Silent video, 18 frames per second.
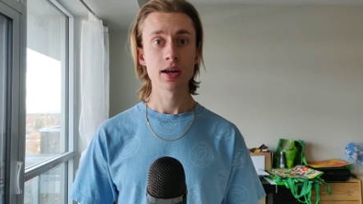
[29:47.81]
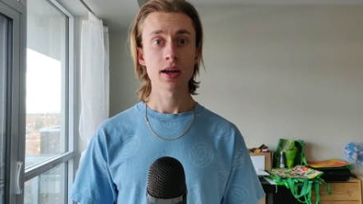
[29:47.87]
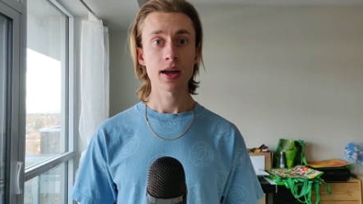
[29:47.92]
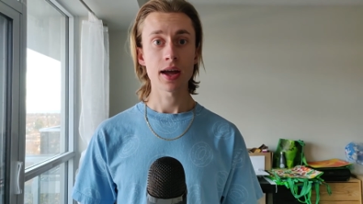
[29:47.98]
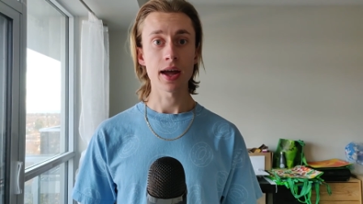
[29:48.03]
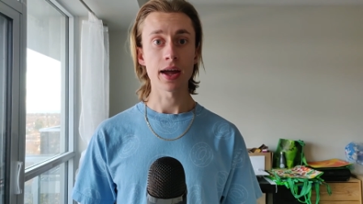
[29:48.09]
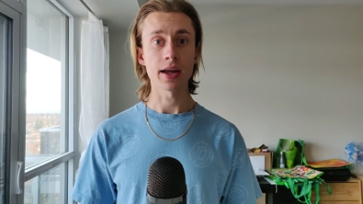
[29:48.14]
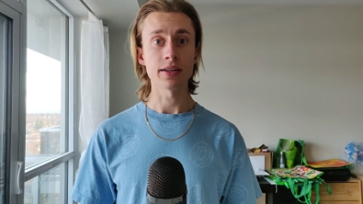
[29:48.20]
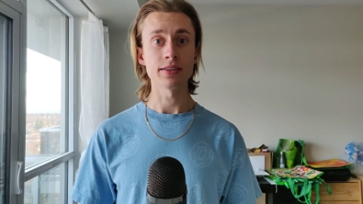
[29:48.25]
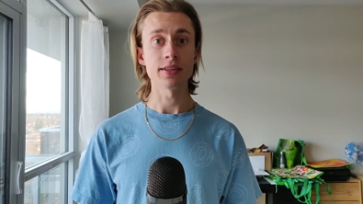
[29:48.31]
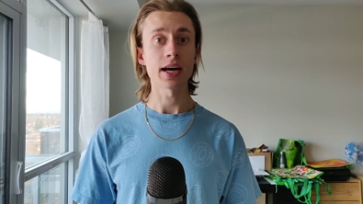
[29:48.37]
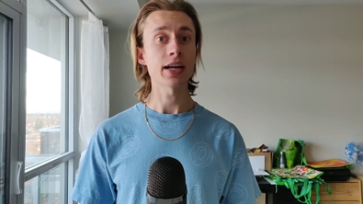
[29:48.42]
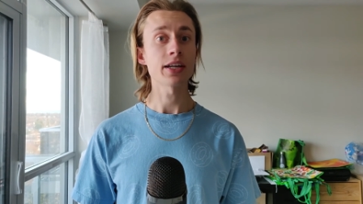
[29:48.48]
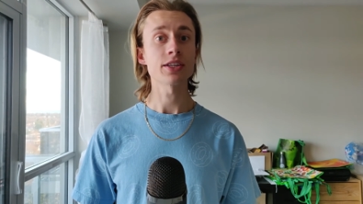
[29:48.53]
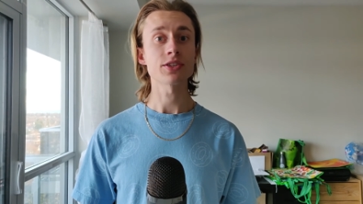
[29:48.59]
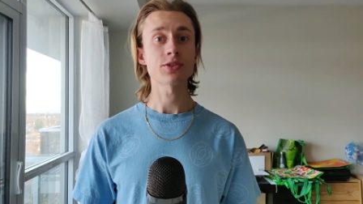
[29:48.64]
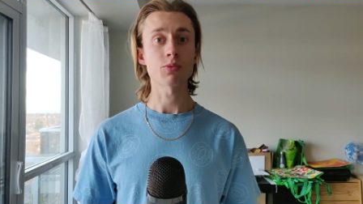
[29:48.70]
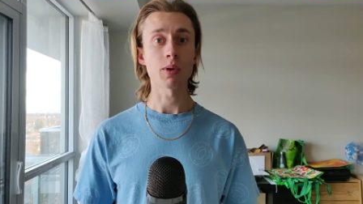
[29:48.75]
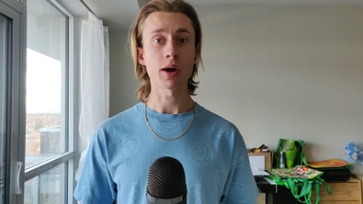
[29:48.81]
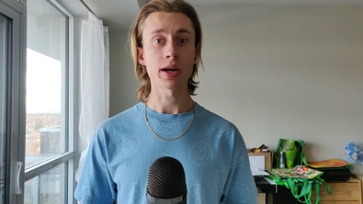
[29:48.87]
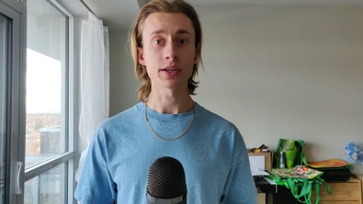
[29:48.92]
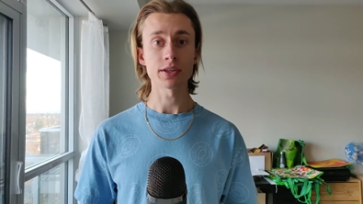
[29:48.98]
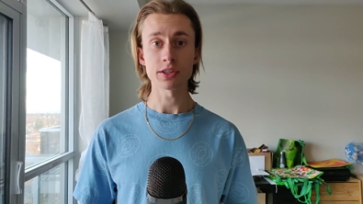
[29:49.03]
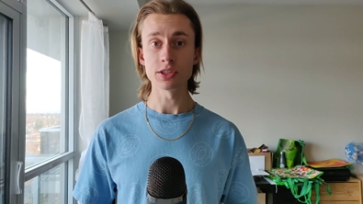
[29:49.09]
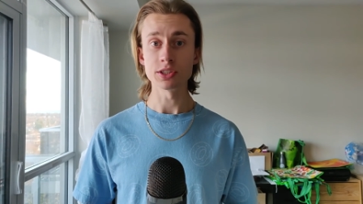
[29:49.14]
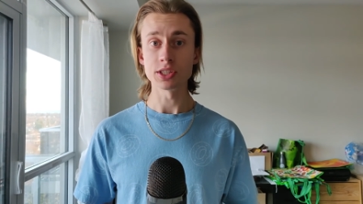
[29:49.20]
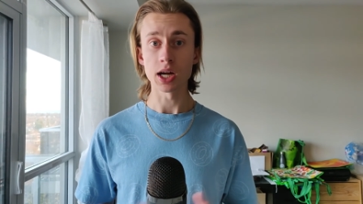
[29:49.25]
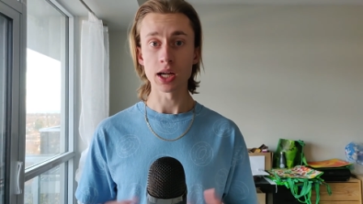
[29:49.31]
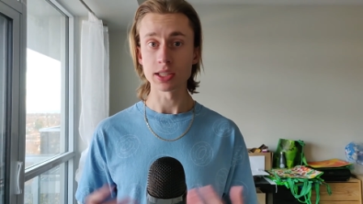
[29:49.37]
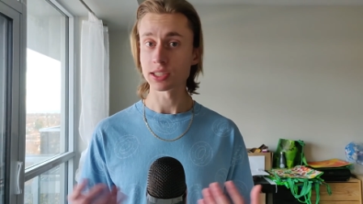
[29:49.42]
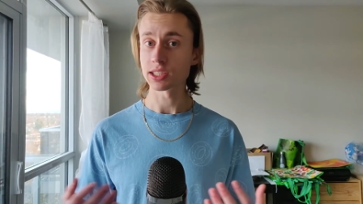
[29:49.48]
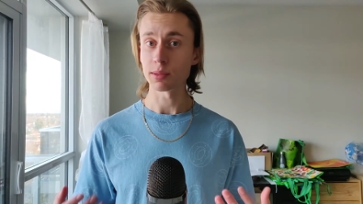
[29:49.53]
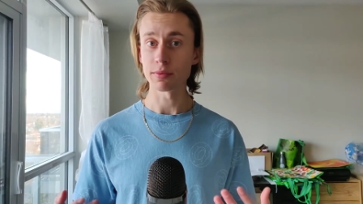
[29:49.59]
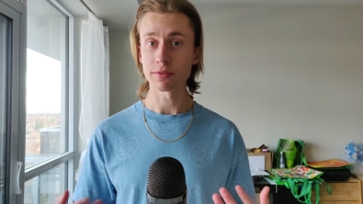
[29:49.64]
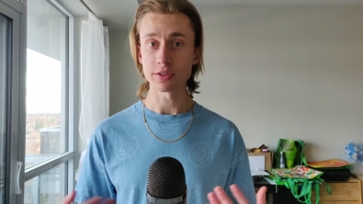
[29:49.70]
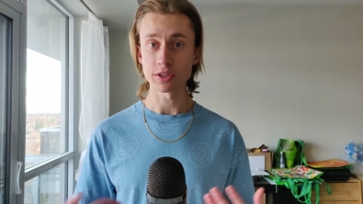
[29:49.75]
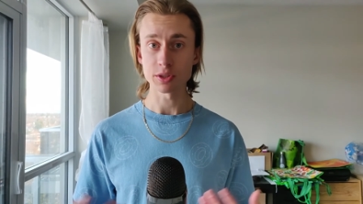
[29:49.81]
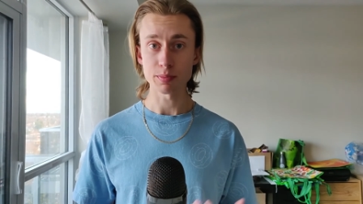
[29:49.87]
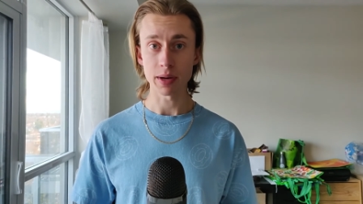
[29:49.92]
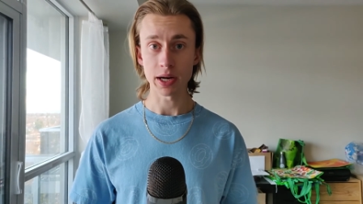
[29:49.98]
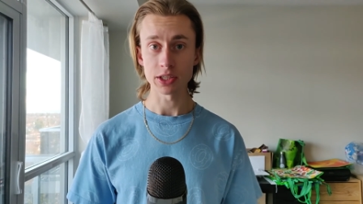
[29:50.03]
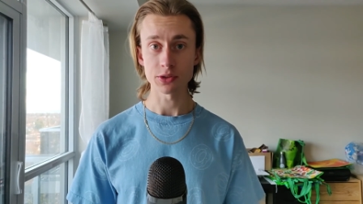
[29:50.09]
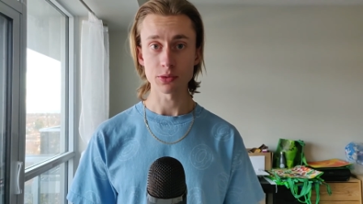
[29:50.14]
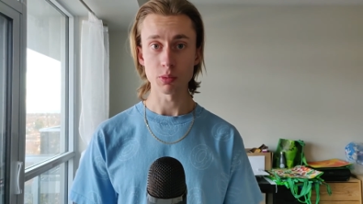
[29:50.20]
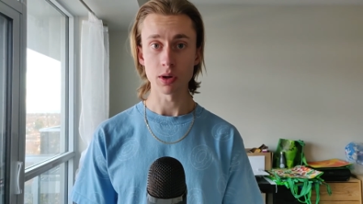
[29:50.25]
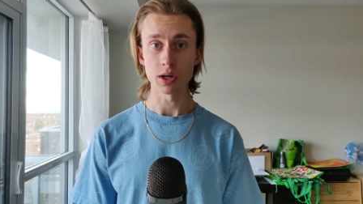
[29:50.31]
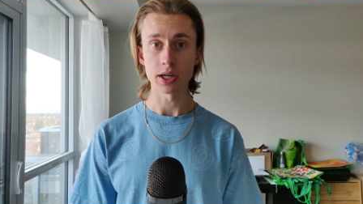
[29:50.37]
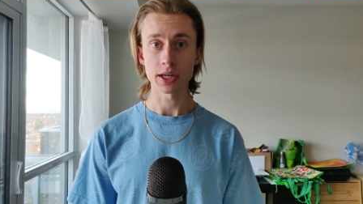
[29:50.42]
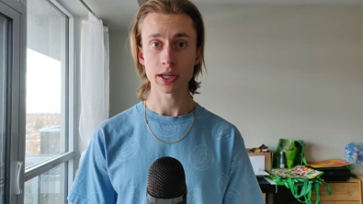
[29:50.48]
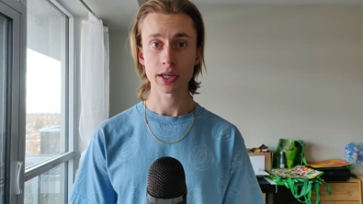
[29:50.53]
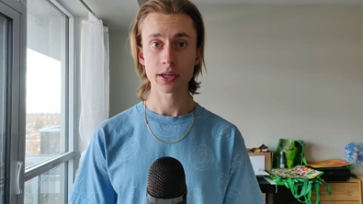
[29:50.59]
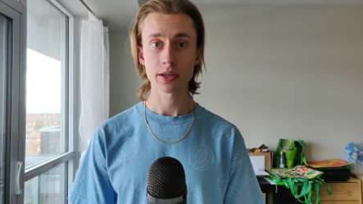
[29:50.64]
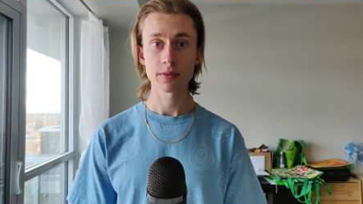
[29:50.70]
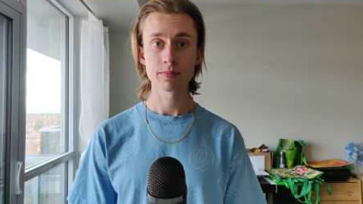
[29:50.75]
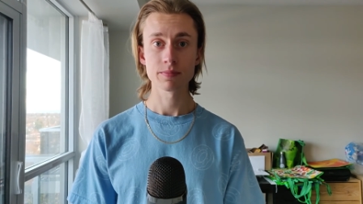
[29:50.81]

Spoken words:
And that is when he's done some of his best work.